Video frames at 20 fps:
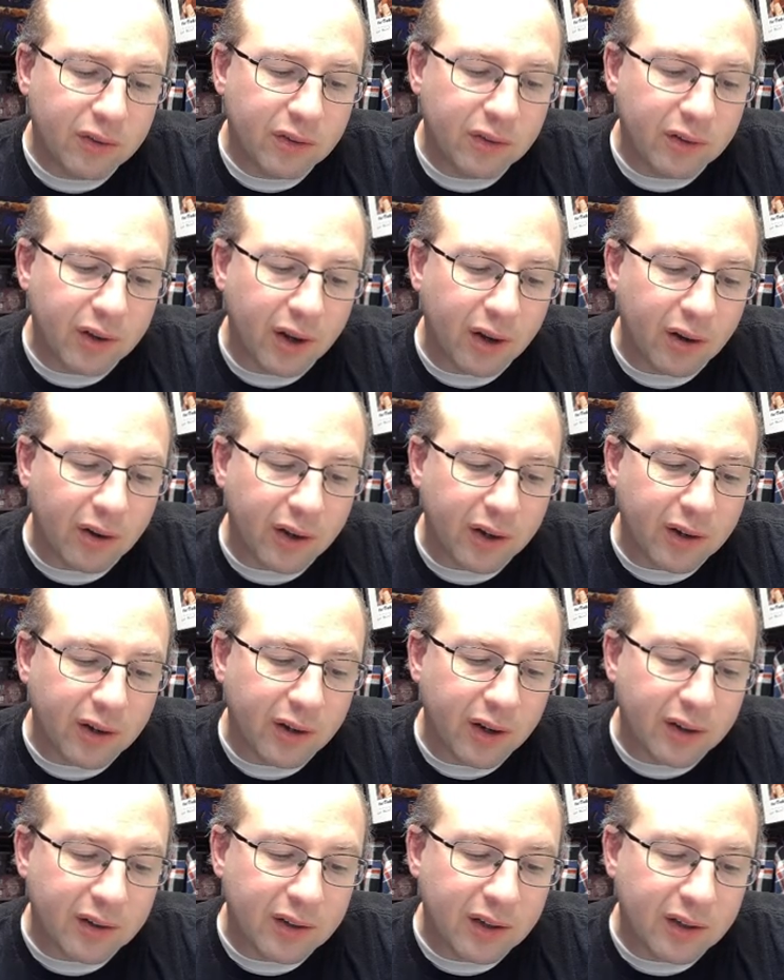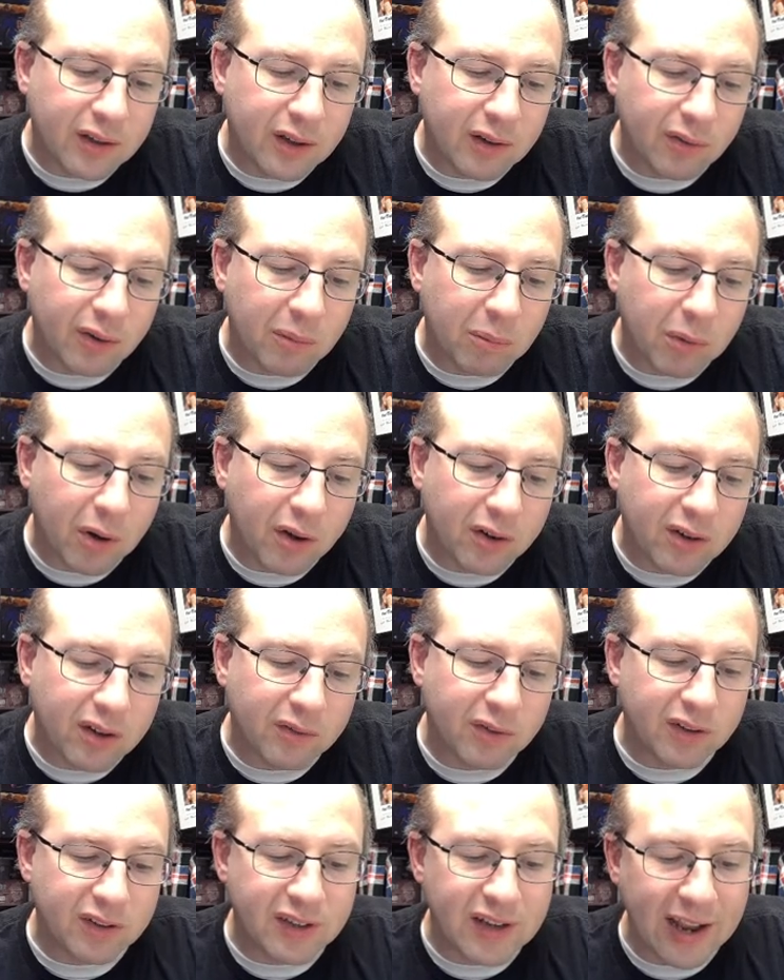that are like connecting different parts of
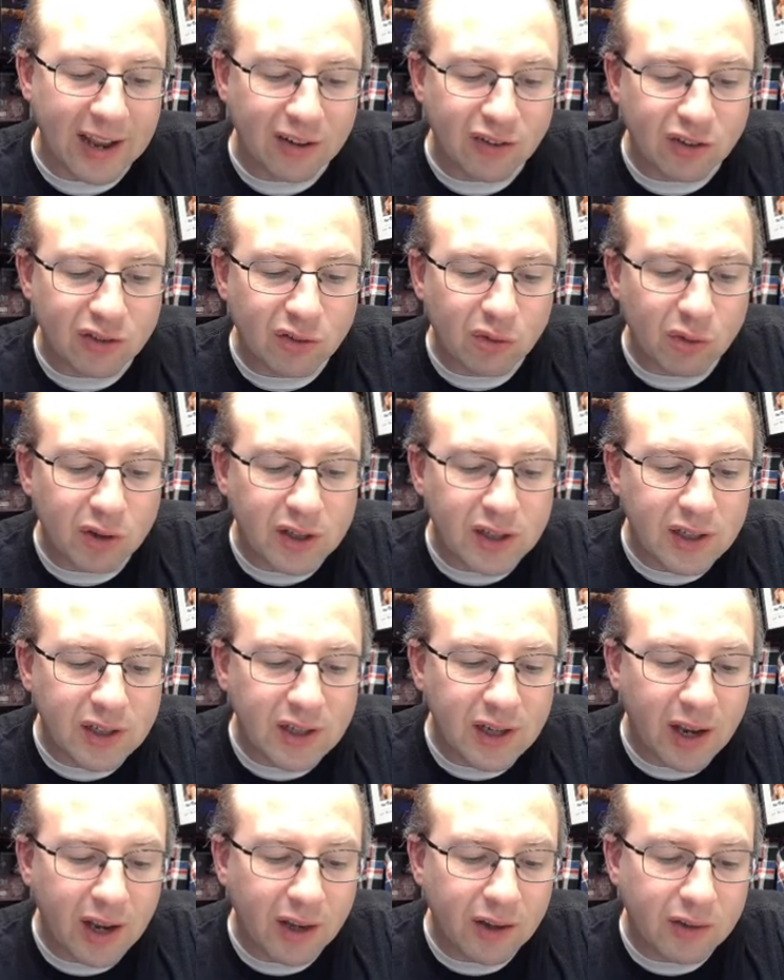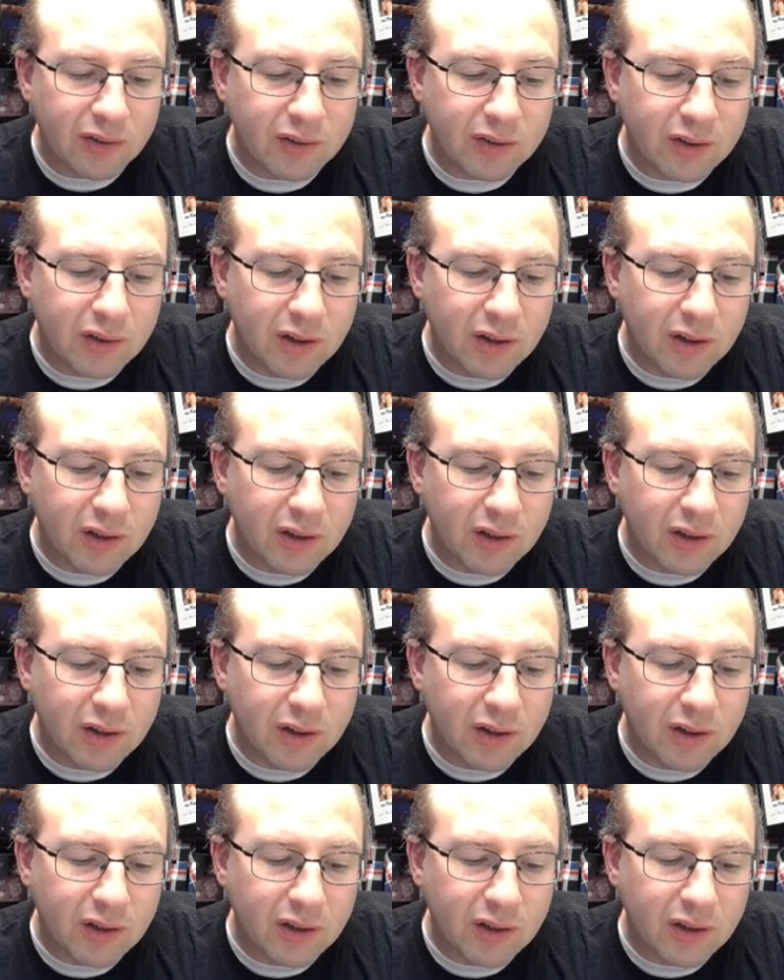his gadgetry he has.